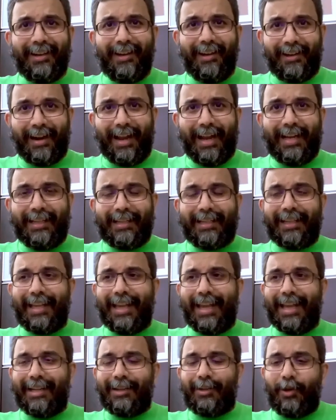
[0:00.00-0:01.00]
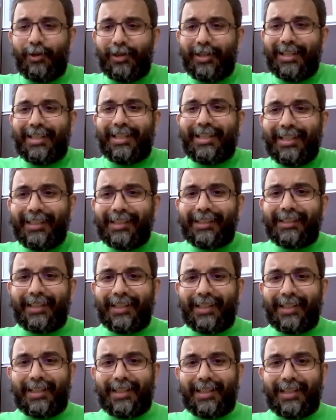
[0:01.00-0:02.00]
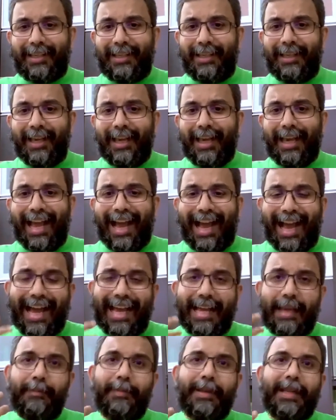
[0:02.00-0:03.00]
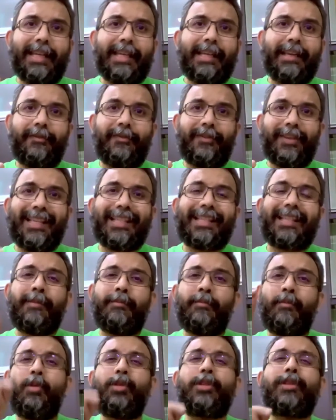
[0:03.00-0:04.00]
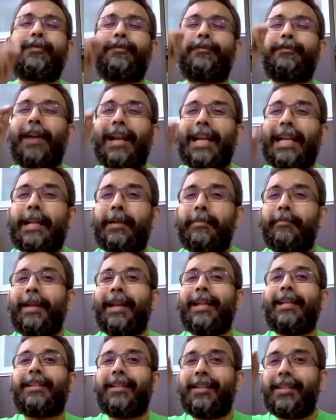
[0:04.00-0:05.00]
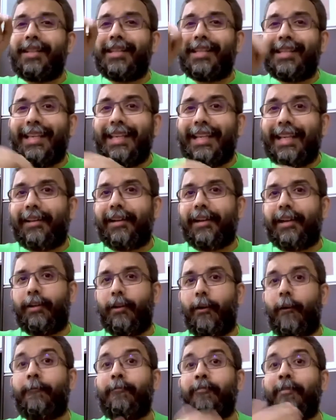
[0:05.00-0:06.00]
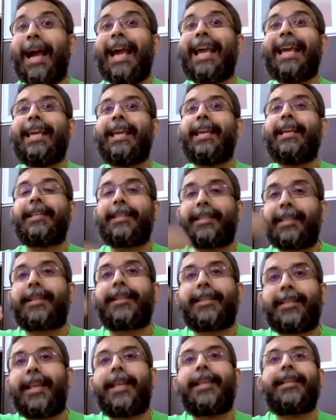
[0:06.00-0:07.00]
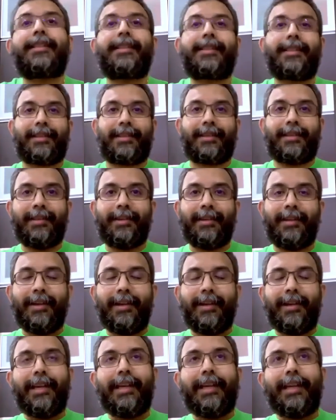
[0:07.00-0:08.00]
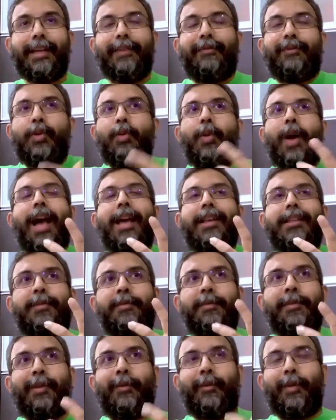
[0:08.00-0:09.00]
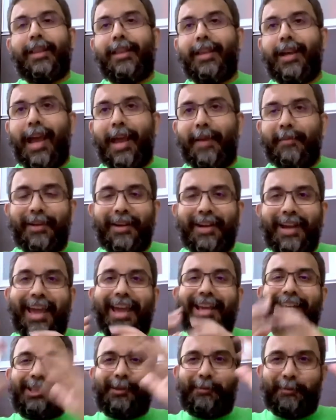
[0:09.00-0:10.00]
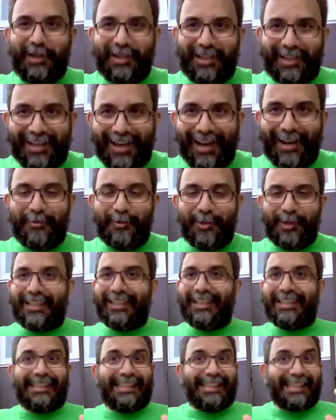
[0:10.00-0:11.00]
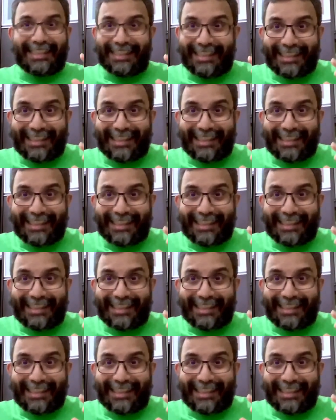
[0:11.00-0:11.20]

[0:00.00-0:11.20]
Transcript: All right? And consistency, I believe, is the most fundamental secret of my success. If you ask me whether I'm an expert networker,